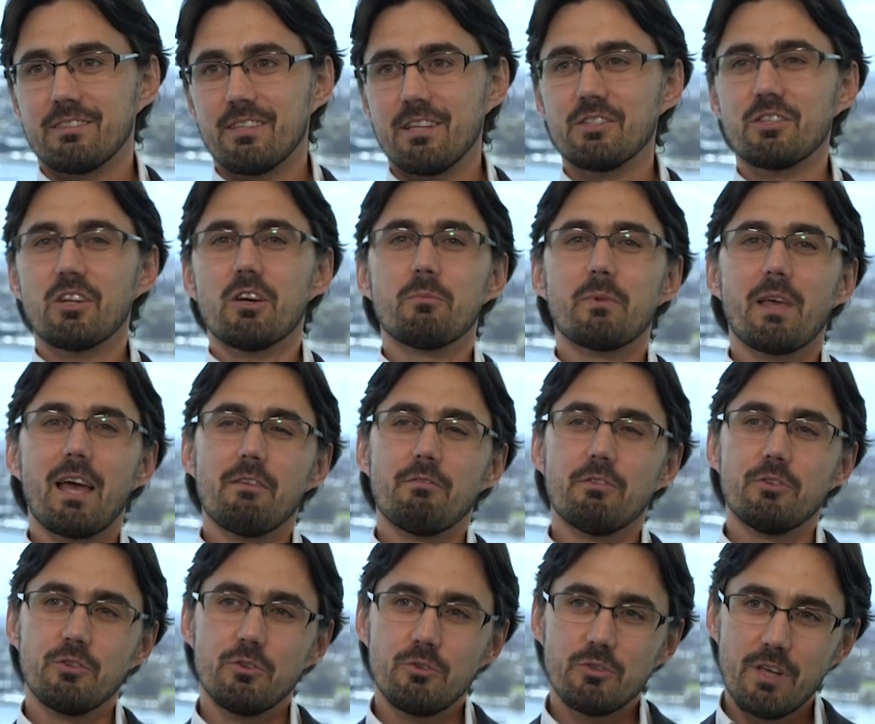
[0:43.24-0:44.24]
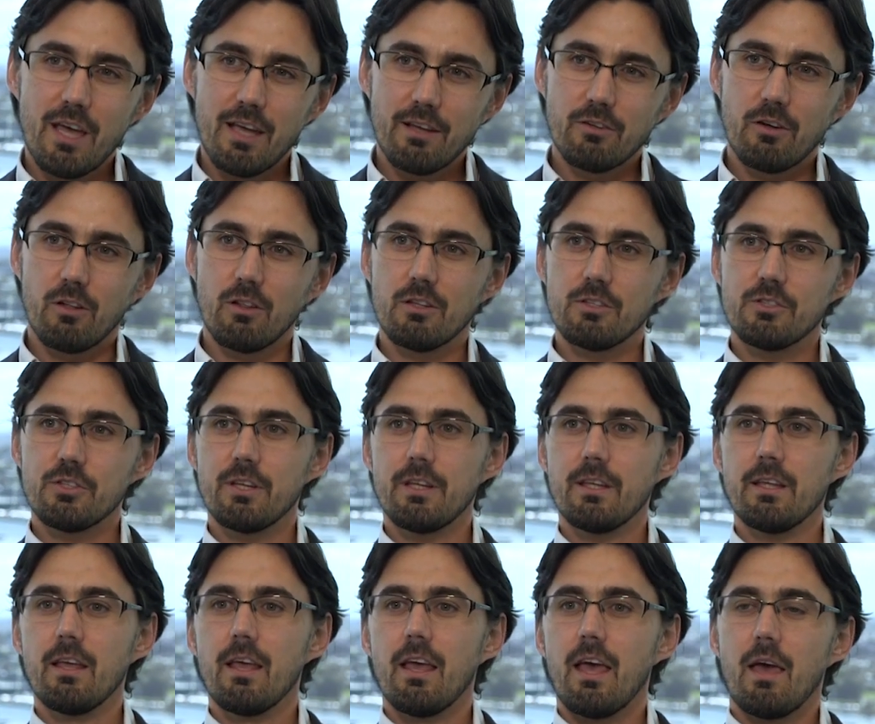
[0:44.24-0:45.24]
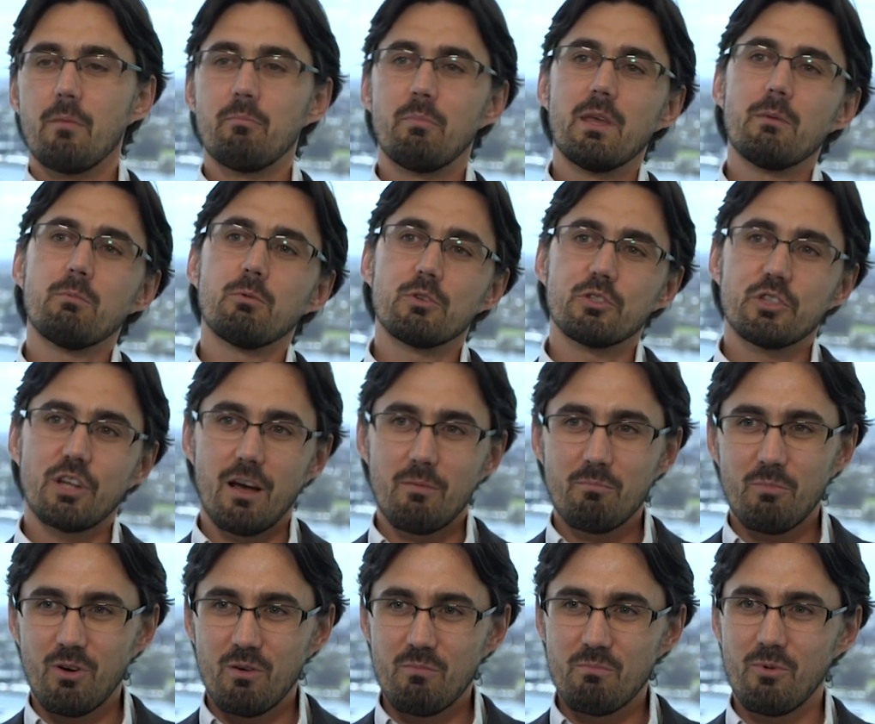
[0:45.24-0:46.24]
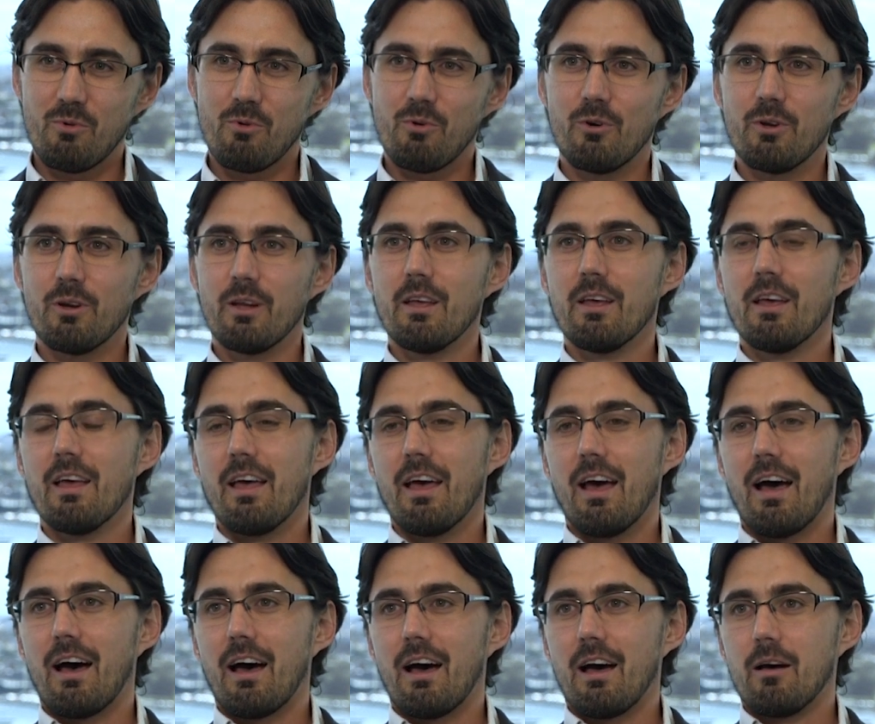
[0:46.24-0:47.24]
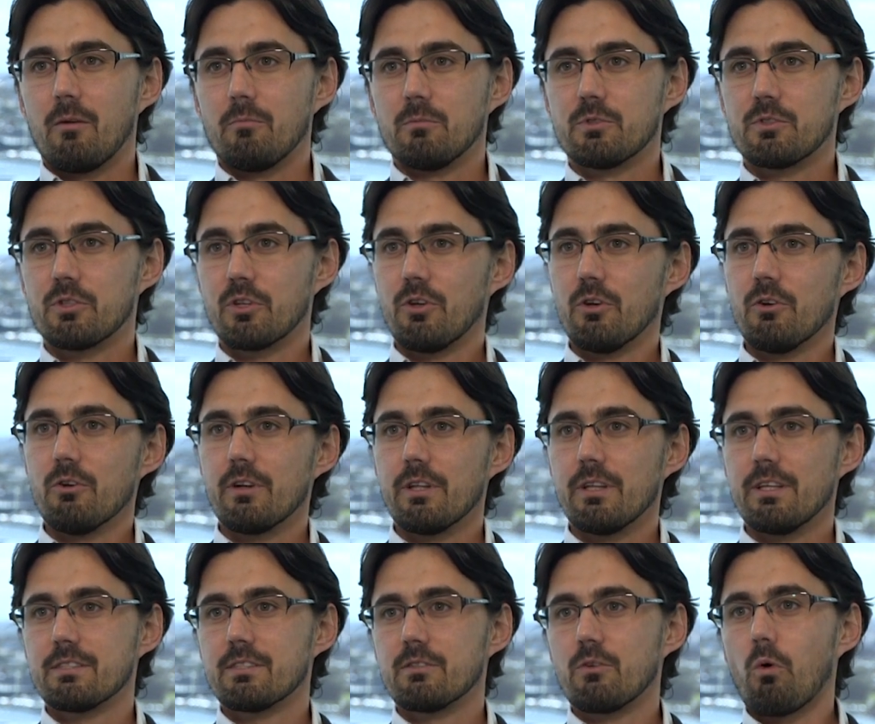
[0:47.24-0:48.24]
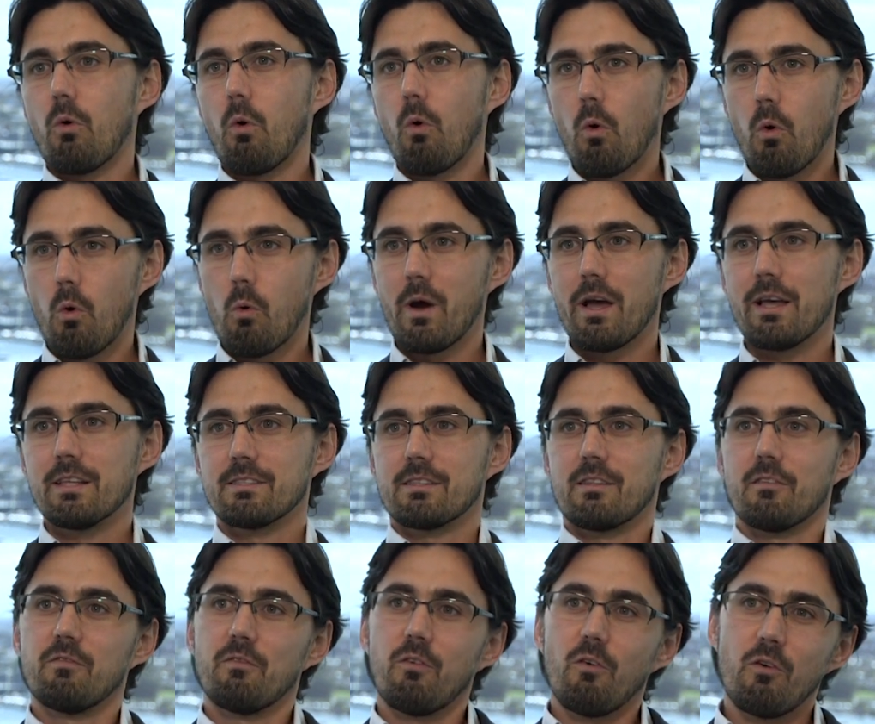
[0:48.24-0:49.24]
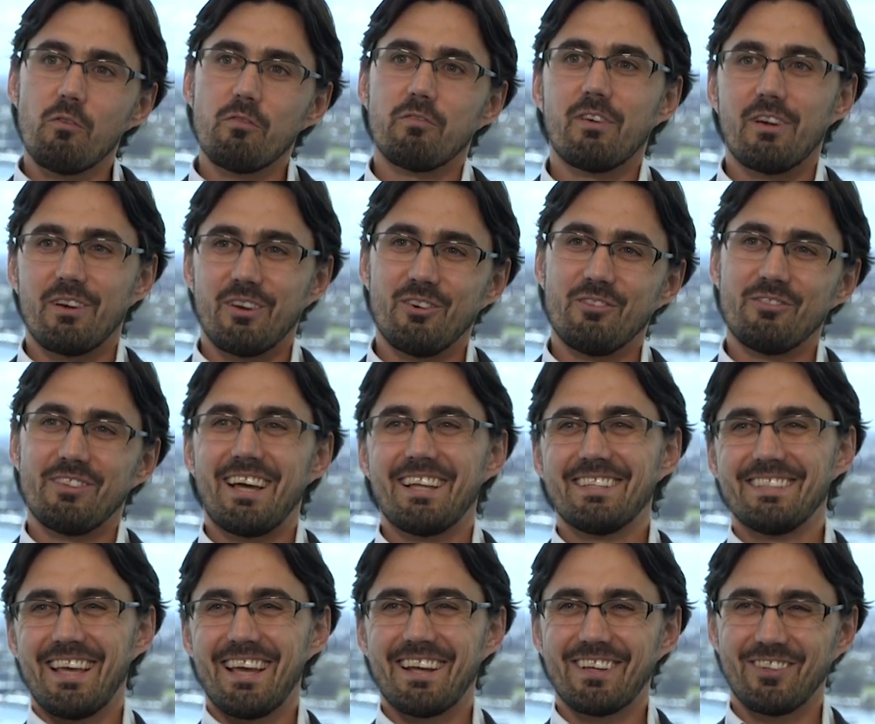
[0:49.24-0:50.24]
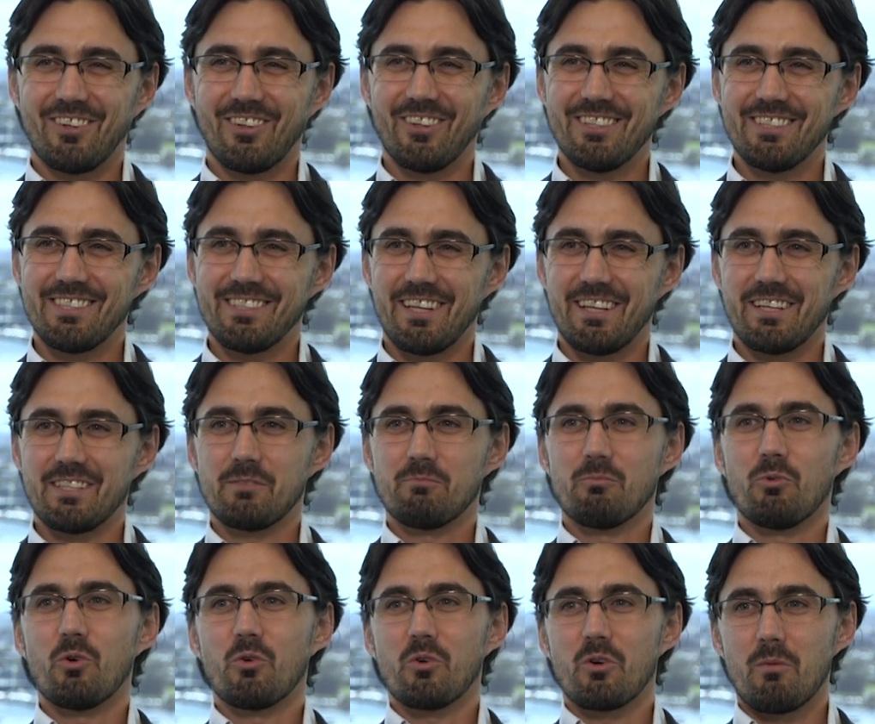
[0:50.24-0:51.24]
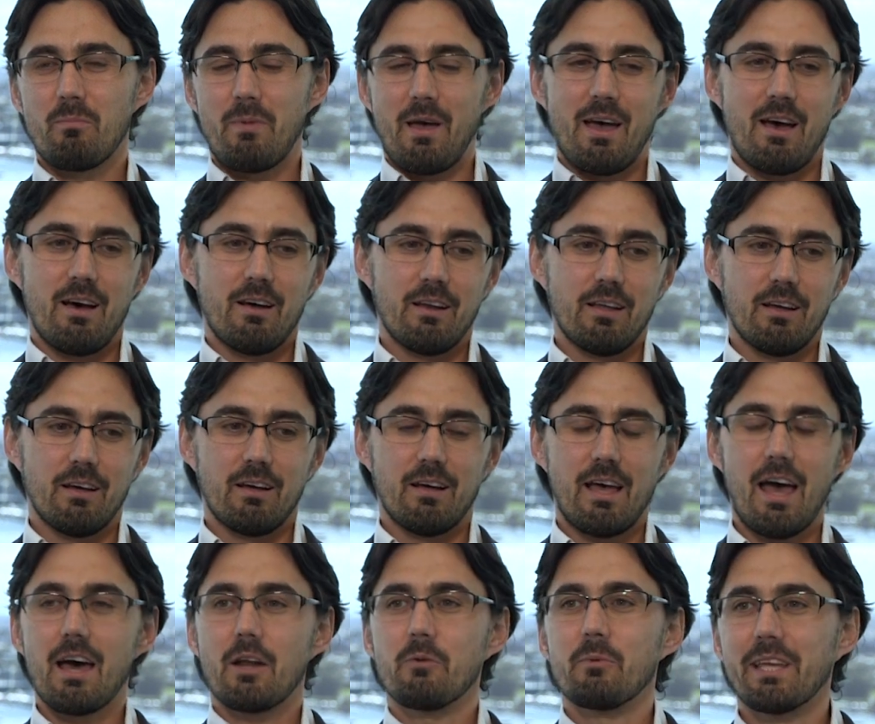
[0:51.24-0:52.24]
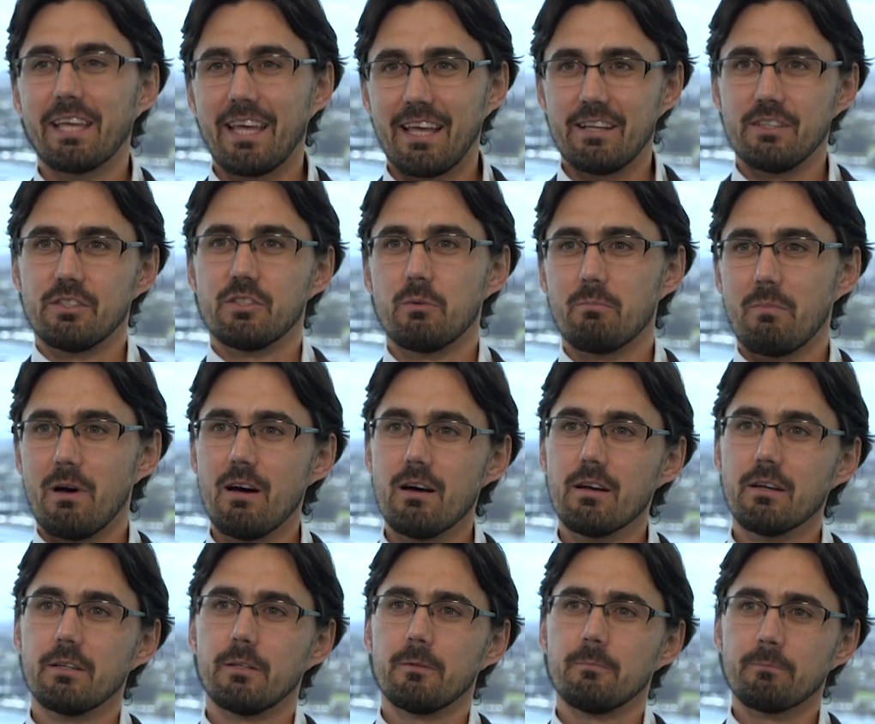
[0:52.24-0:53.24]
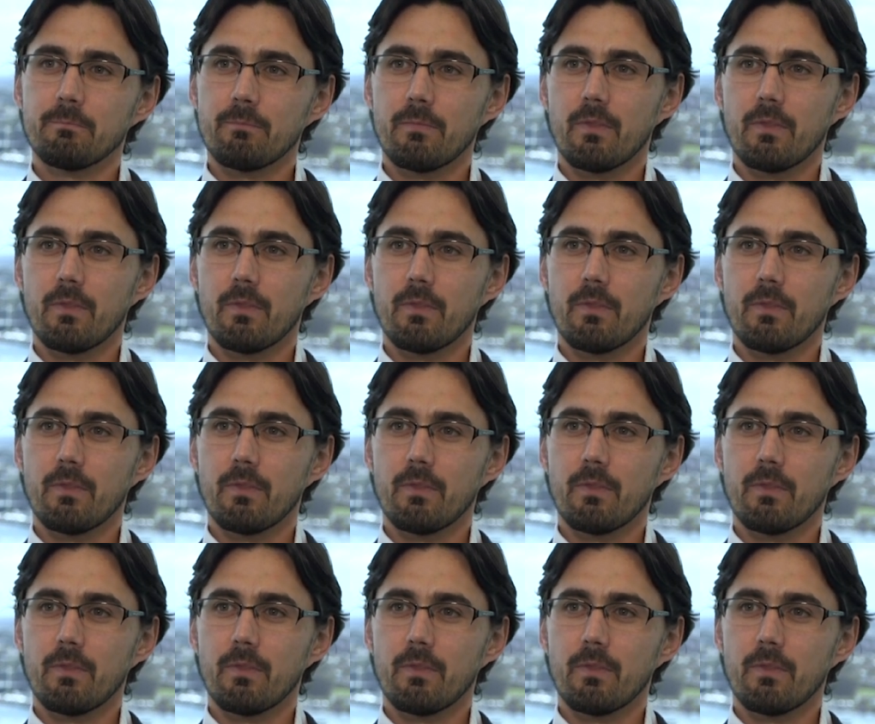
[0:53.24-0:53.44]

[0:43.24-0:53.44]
So each time we have a new technology and people jump on board, security isn't always the forefront of that technology. It's more about how do we get it to market.